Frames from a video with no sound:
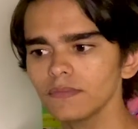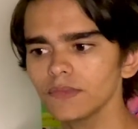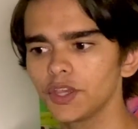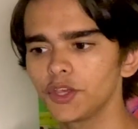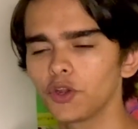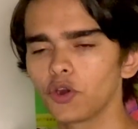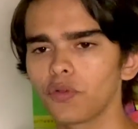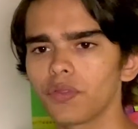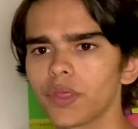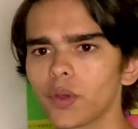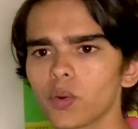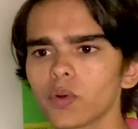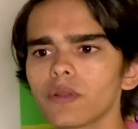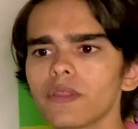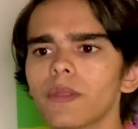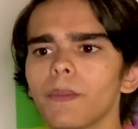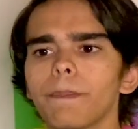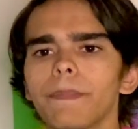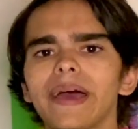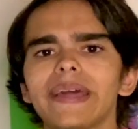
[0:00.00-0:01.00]
they were in
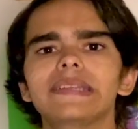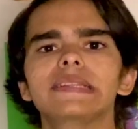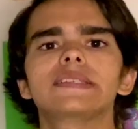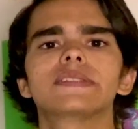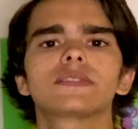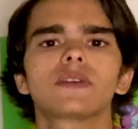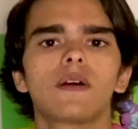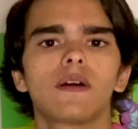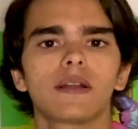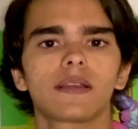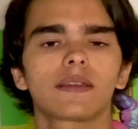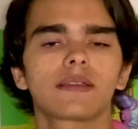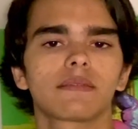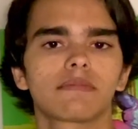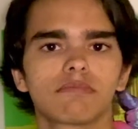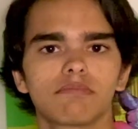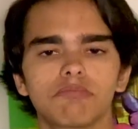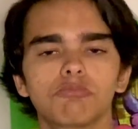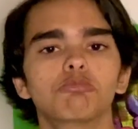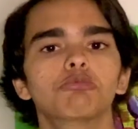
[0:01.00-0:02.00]
the penny stock
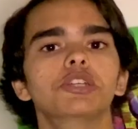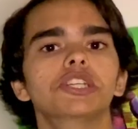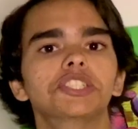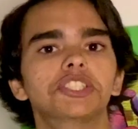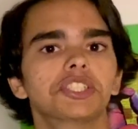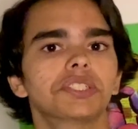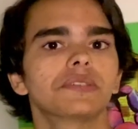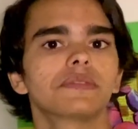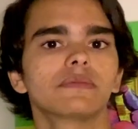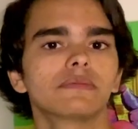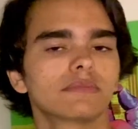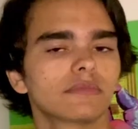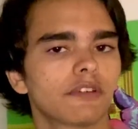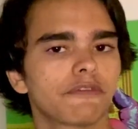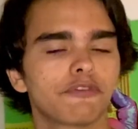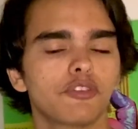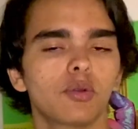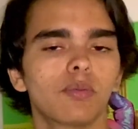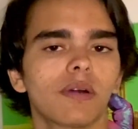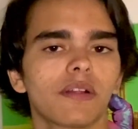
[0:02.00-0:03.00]
region a
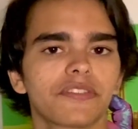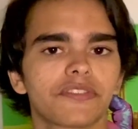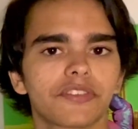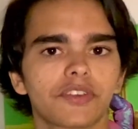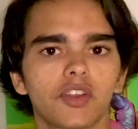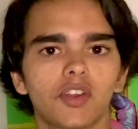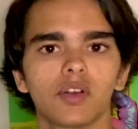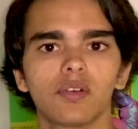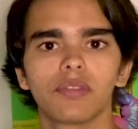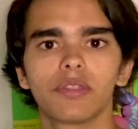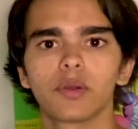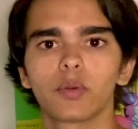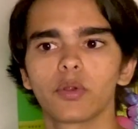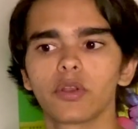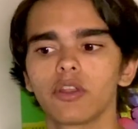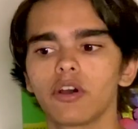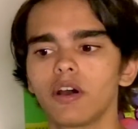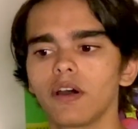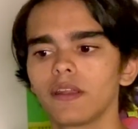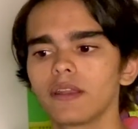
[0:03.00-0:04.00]
few months ago. They were
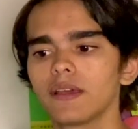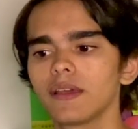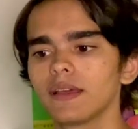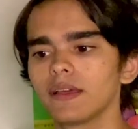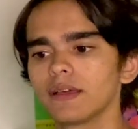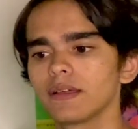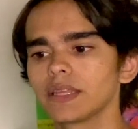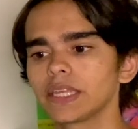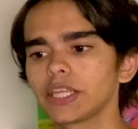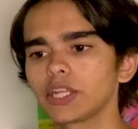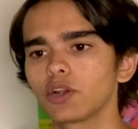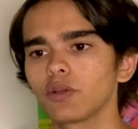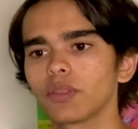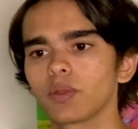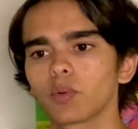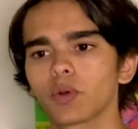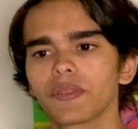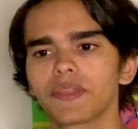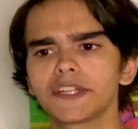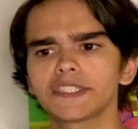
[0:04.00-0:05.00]
not, they
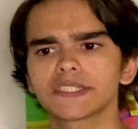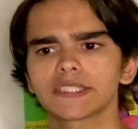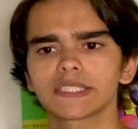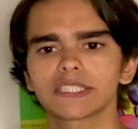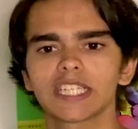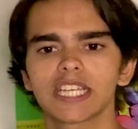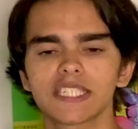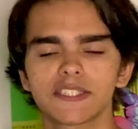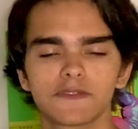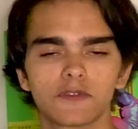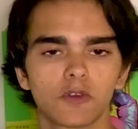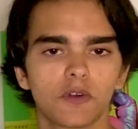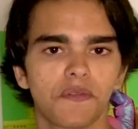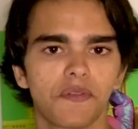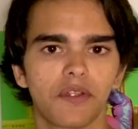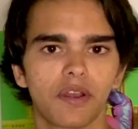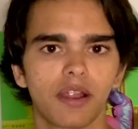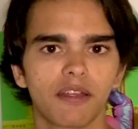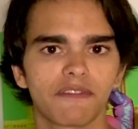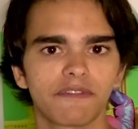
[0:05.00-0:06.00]
weren't that successful in
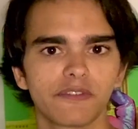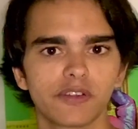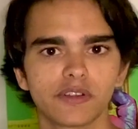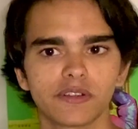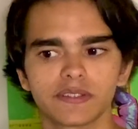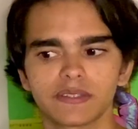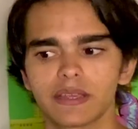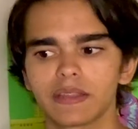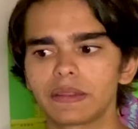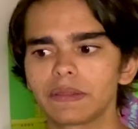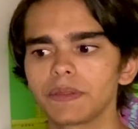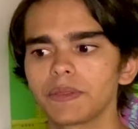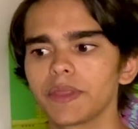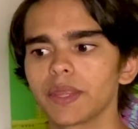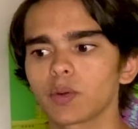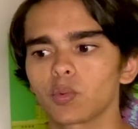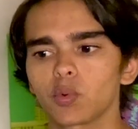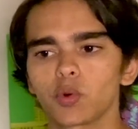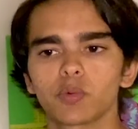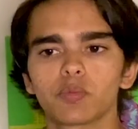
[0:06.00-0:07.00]
their efforts, and
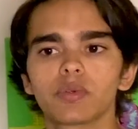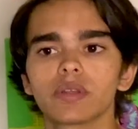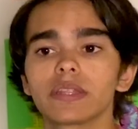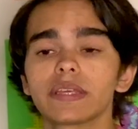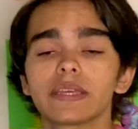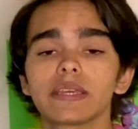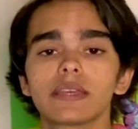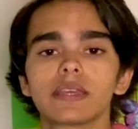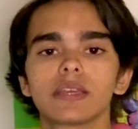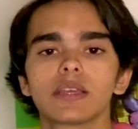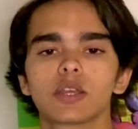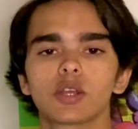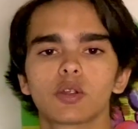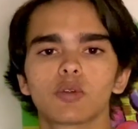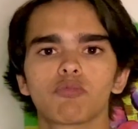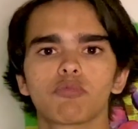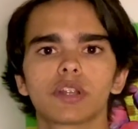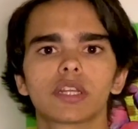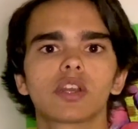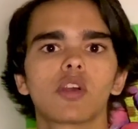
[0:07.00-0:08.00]
they weren't really
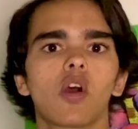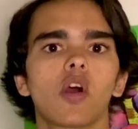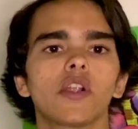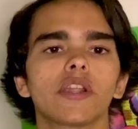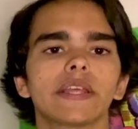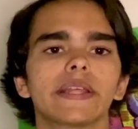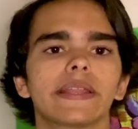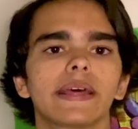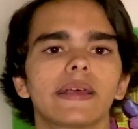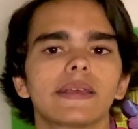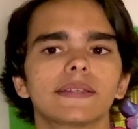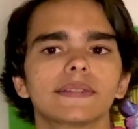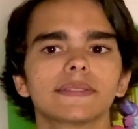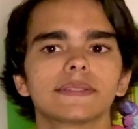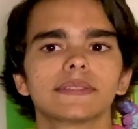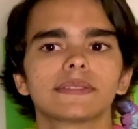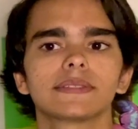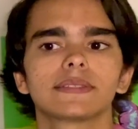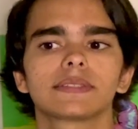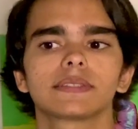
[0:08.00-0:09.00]
regarded
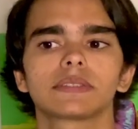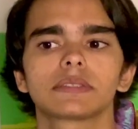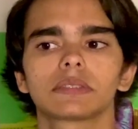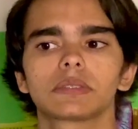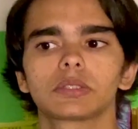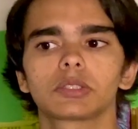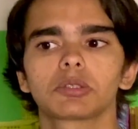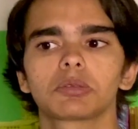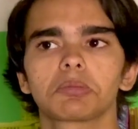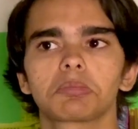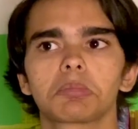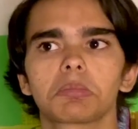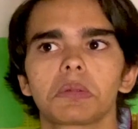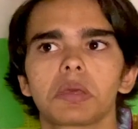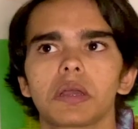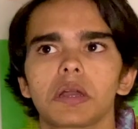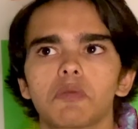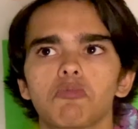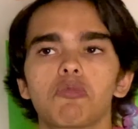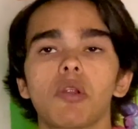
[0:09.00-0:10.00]
as
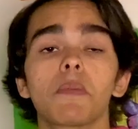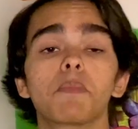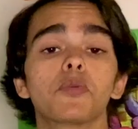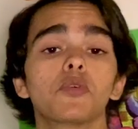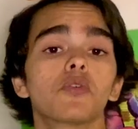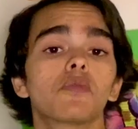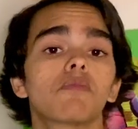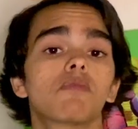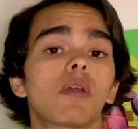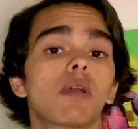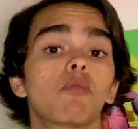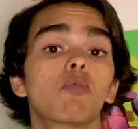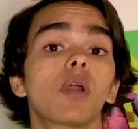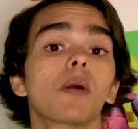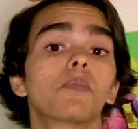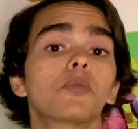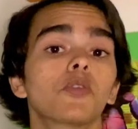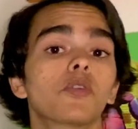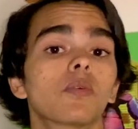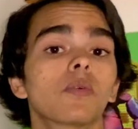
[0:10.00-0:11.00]
a
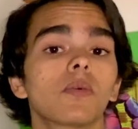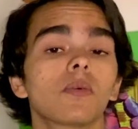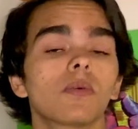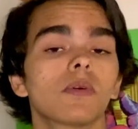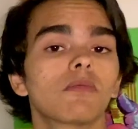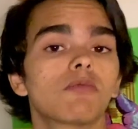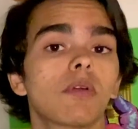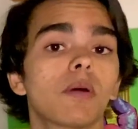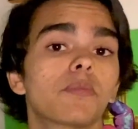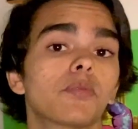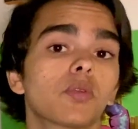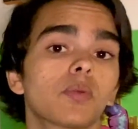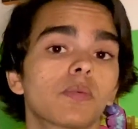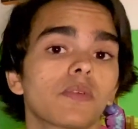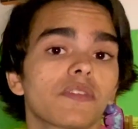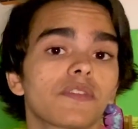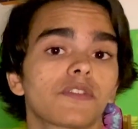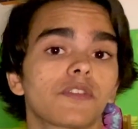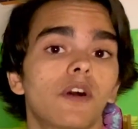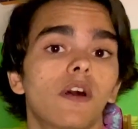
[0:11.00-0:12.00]
reputable
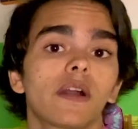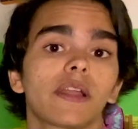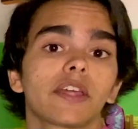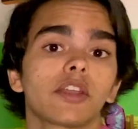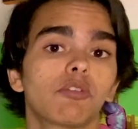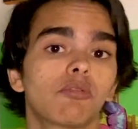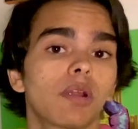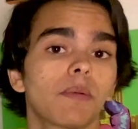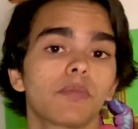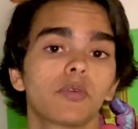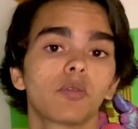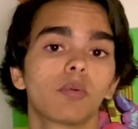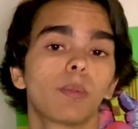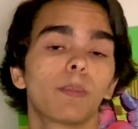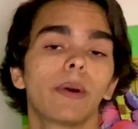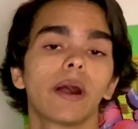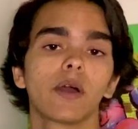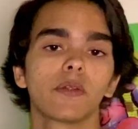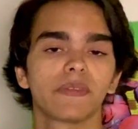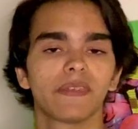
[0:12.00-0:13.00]
stock and a reputable
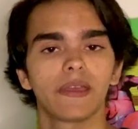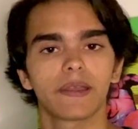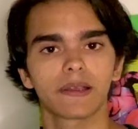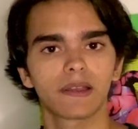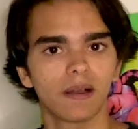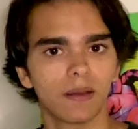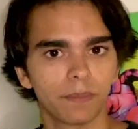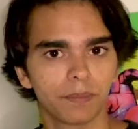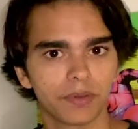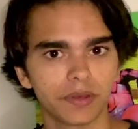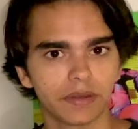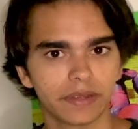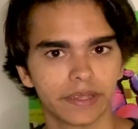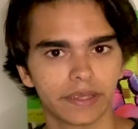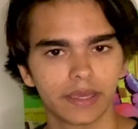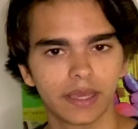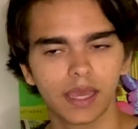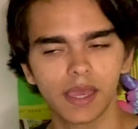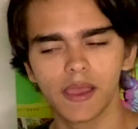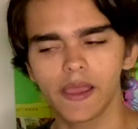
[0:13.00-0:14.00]
biotech company.
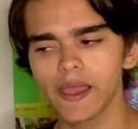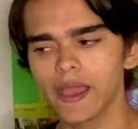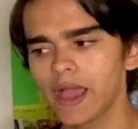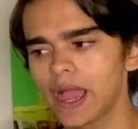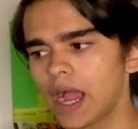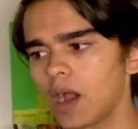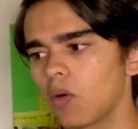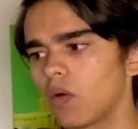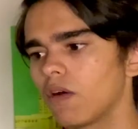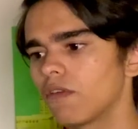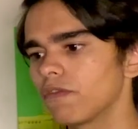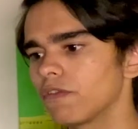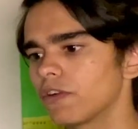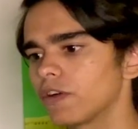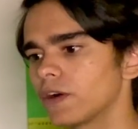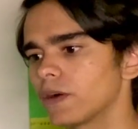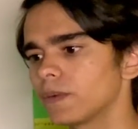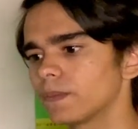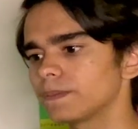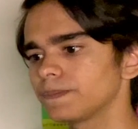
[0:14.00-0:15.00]

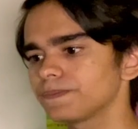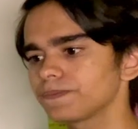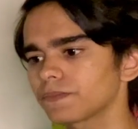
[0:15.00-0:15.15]
However,